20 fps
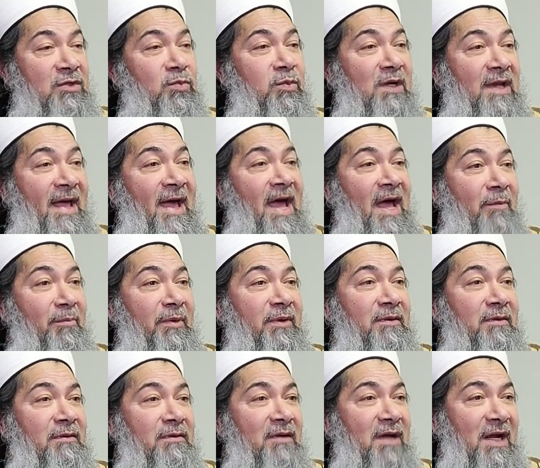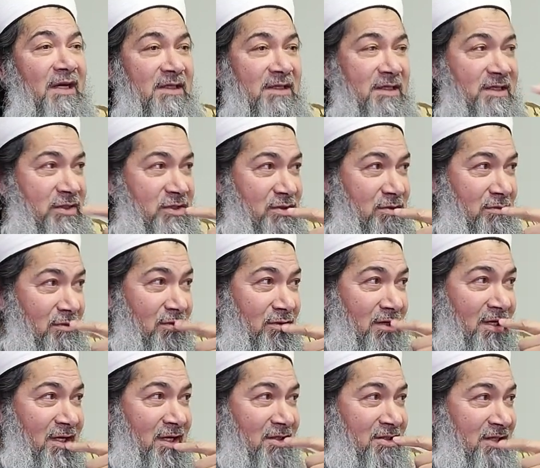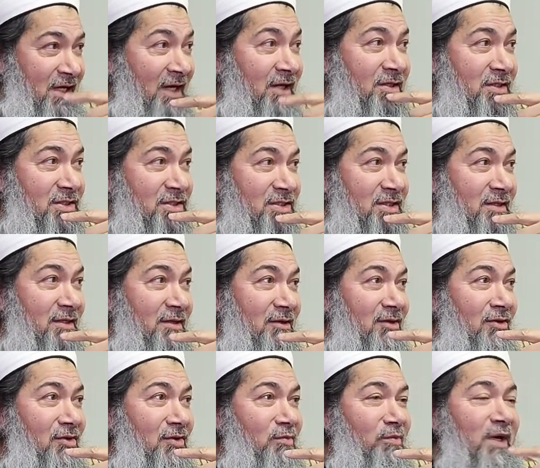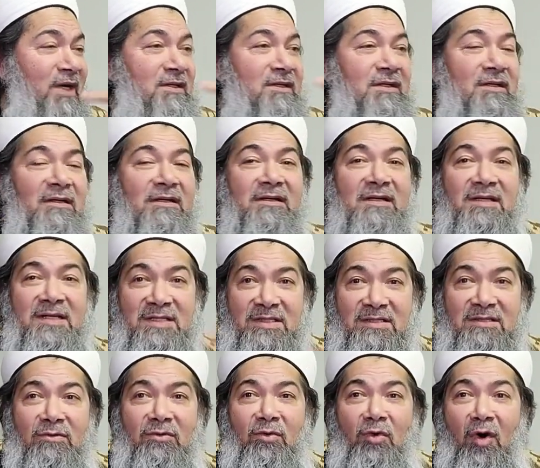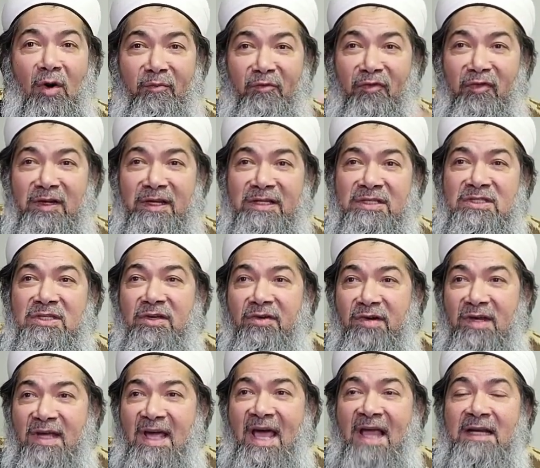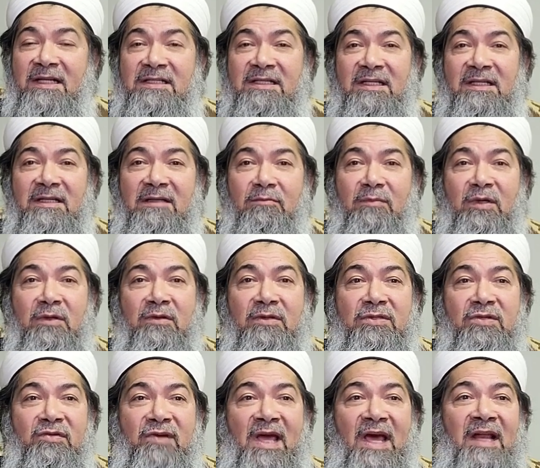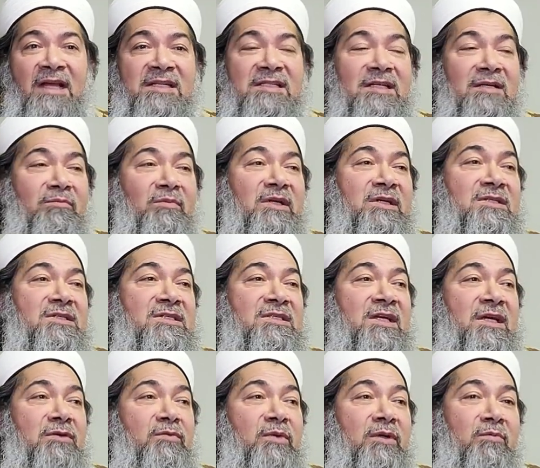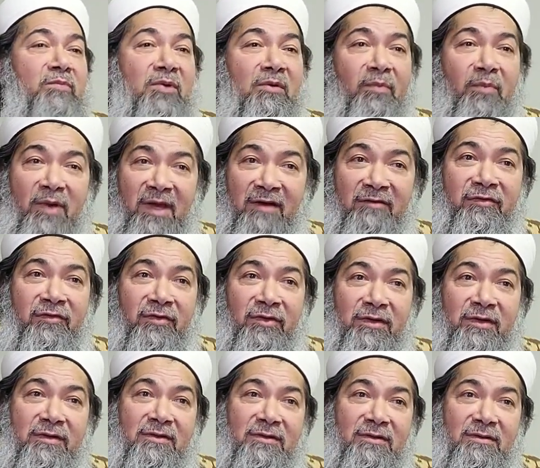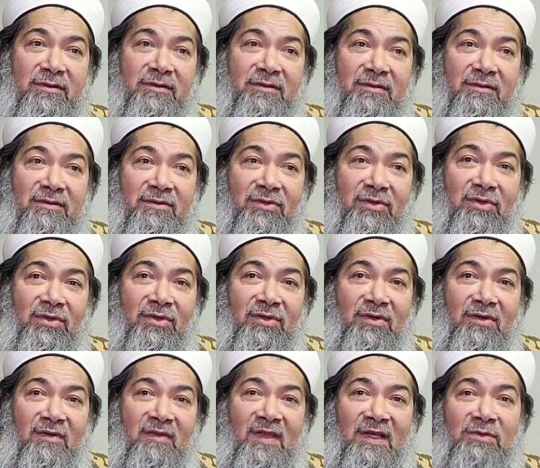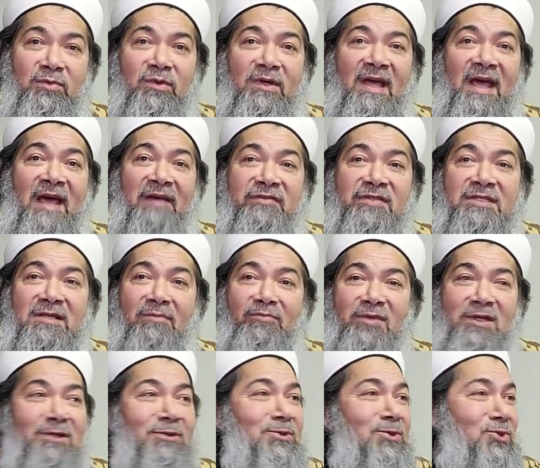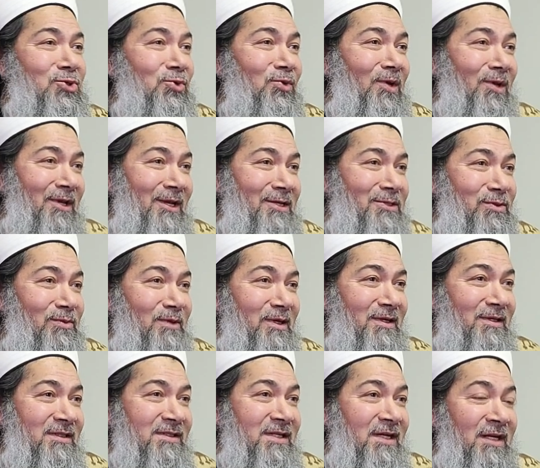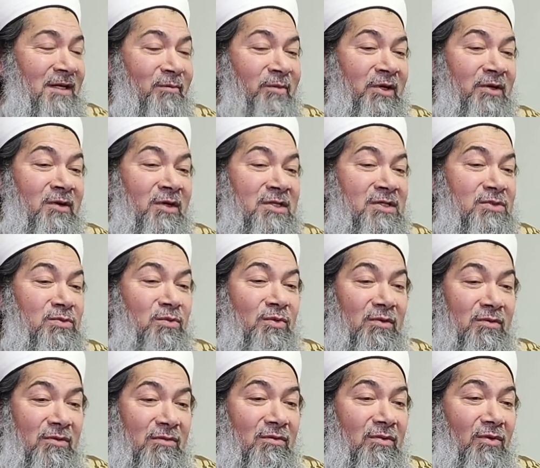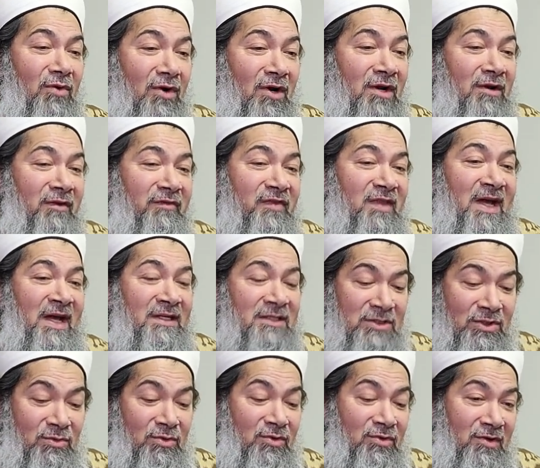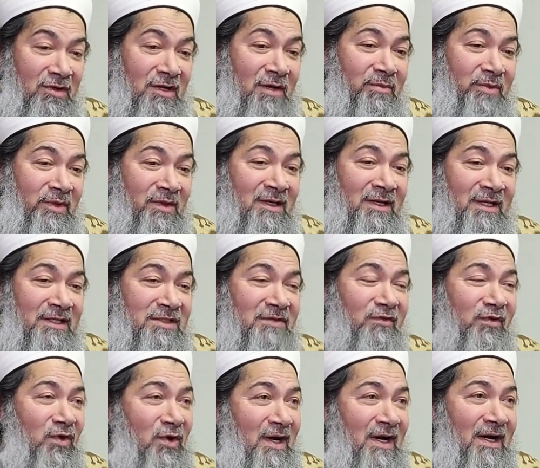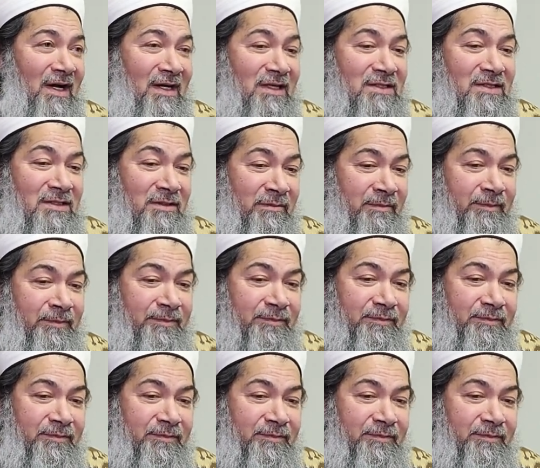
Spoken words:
it will happen, at least on our tongues, but hopefully it's a reality, because reality means that we prepare for it, that we have something to show Allah subhanahu wa ta'ala, because all of that is going to come in the next few ayahs.